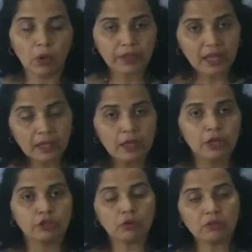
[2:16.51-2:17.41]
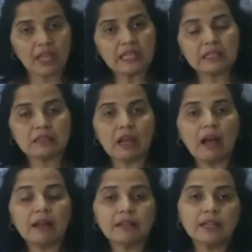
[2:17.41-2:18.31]
Okay, so they
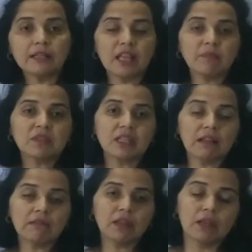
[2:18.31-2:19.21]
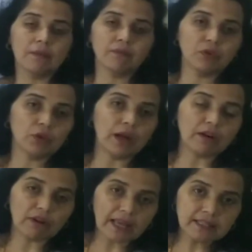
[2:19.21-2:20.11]
started themselves
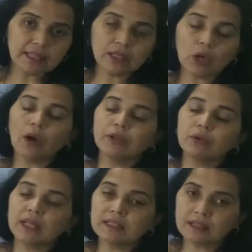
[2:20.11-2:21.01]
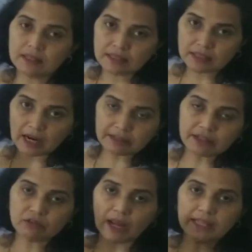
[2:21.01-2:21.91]
rising, or you can say they
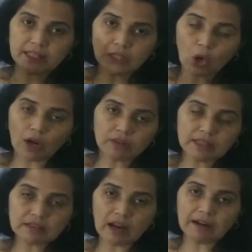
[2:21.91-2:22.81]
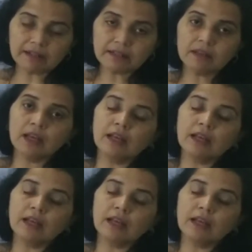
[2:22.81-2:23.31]
started rising, or they started